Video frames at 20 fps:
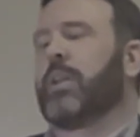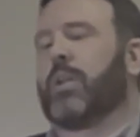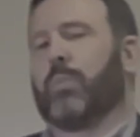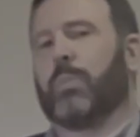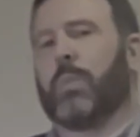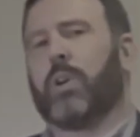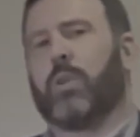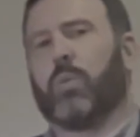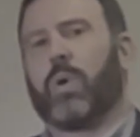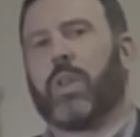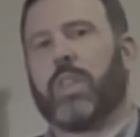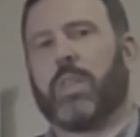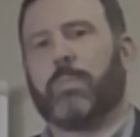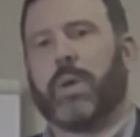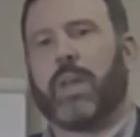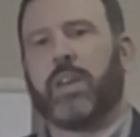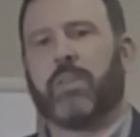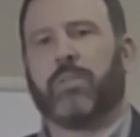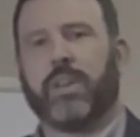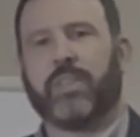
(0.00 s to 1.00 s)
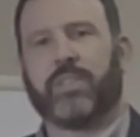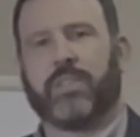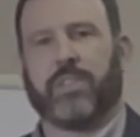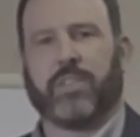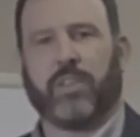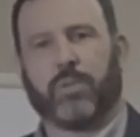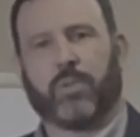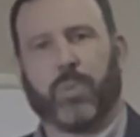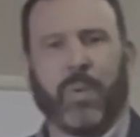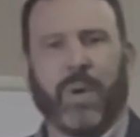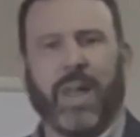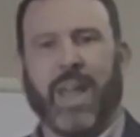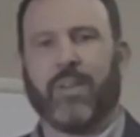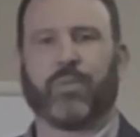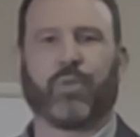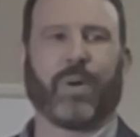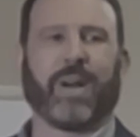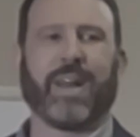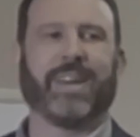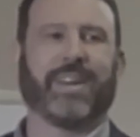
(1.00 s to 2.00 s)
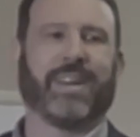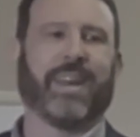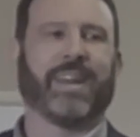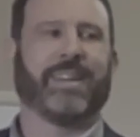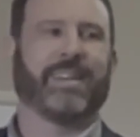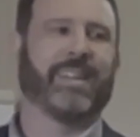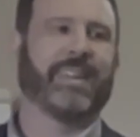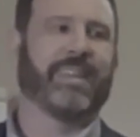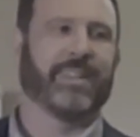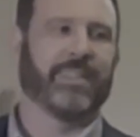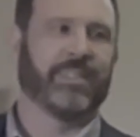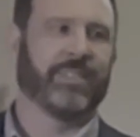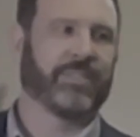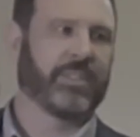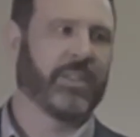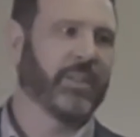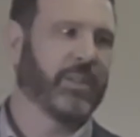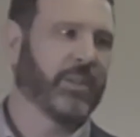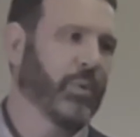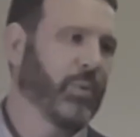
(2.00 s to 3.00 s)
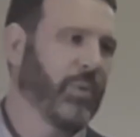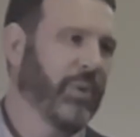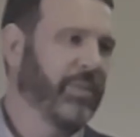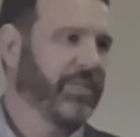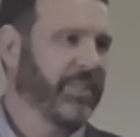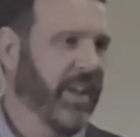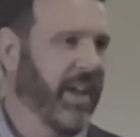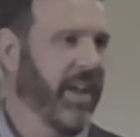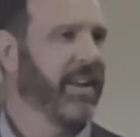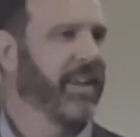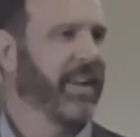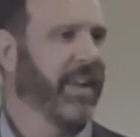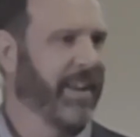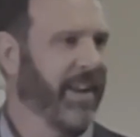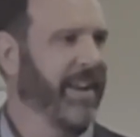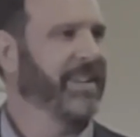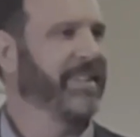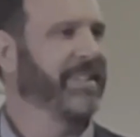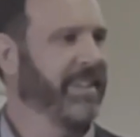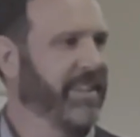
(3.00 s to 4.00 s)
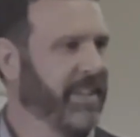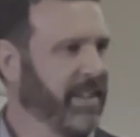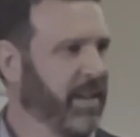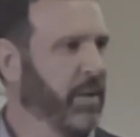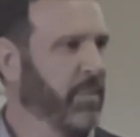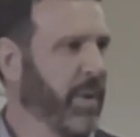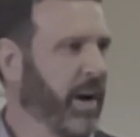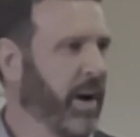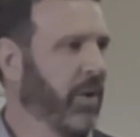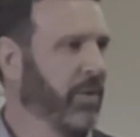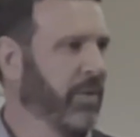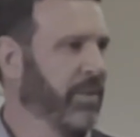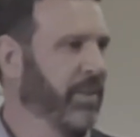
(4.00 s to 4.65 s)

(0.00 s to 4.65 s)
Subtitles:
One of the main reasons is when we have grand ideas. We've set an idea about